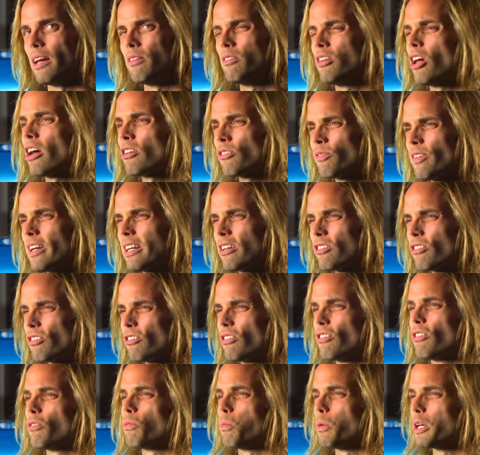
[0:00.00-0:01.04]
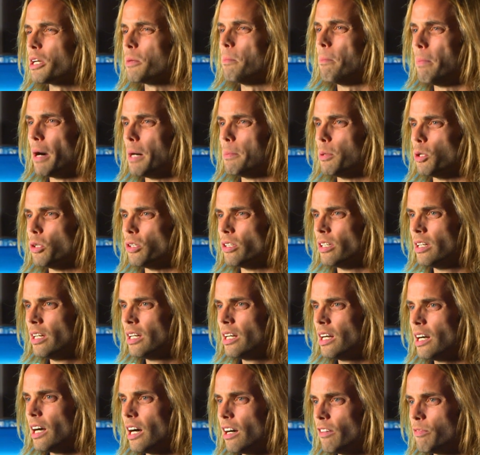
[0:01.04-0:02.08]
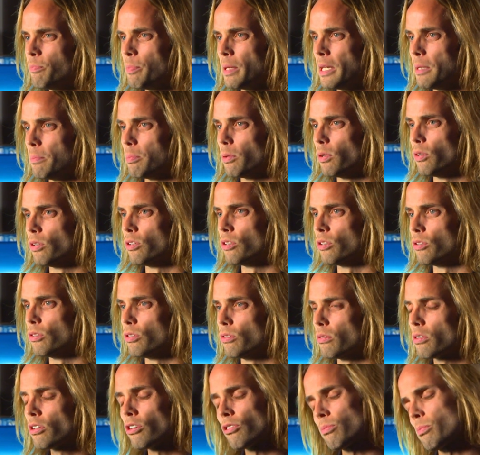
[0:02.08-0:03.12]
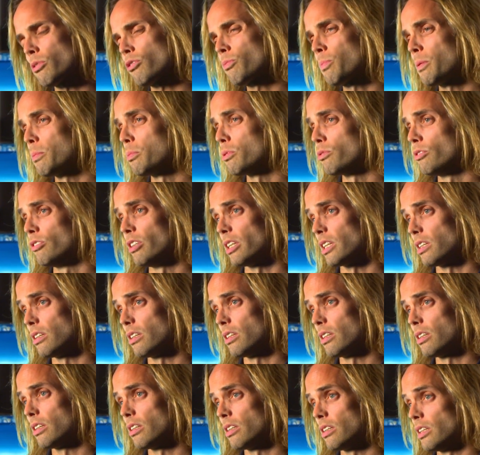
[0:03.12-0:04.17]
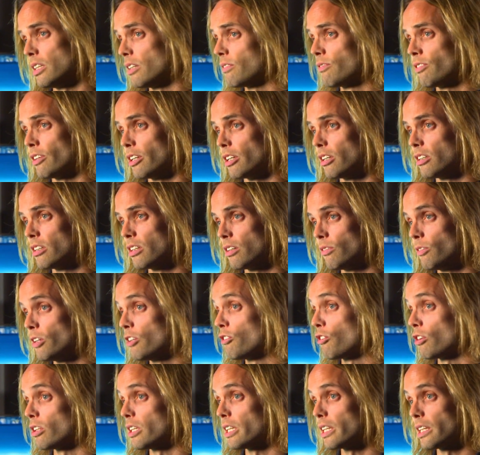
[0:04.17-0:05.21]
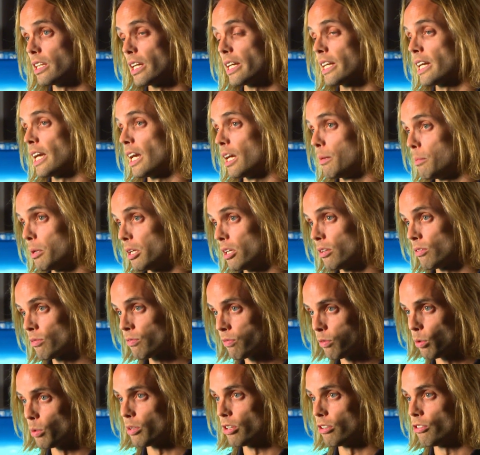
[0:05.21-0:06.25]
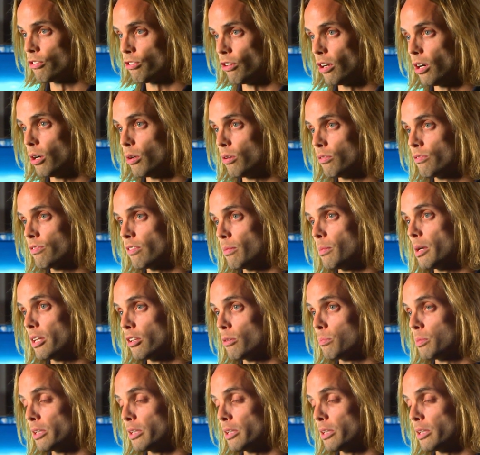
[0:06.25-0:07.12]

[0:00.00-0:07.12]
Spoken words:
Las Vegas is this weird bubble of people who, because most people didn't live here originally, they came in for the show from other